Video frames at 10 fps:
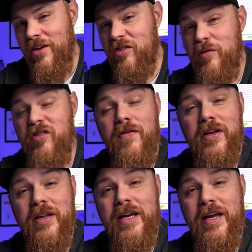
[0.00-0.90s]

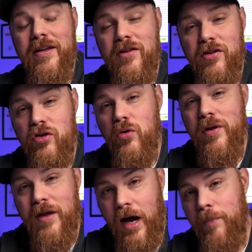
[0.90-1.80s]
specifically to do
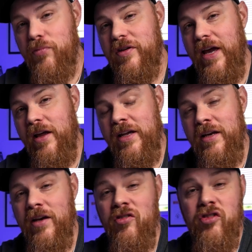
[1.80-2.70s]
with upscaling in